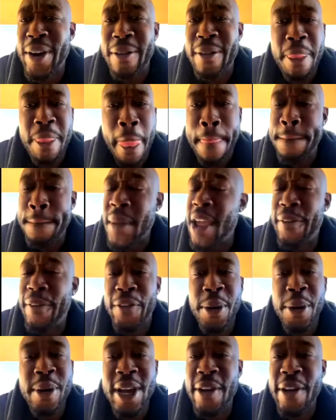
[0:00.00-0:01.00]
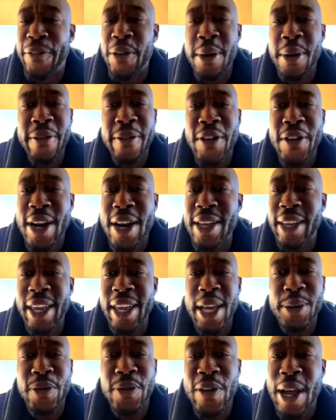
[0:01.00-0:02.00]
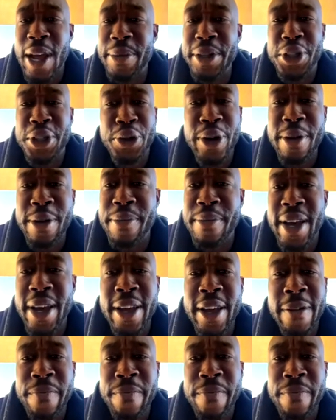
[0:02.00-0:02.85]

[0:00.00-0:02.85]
He from the Freddie Gibbs family tree, man.